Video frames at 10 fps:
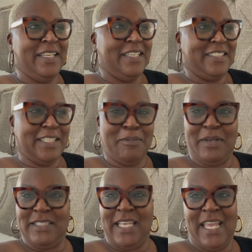
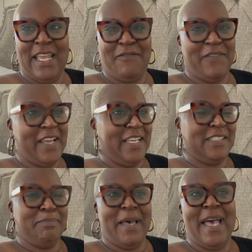someone's head, face,
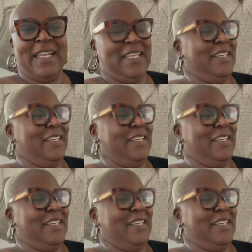body.